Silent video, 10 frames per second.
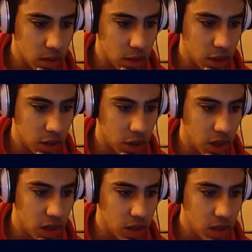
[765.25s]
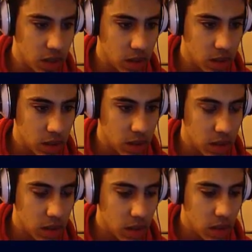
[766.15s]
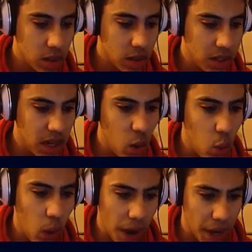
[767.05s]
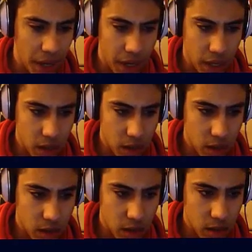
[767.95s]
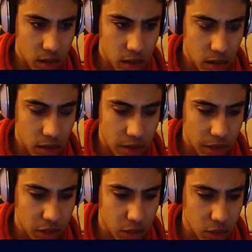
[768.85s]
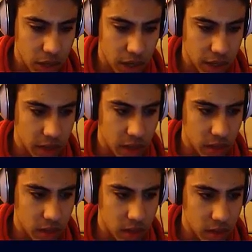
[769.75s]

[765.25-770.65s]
Your door? Is there a way of getting their side?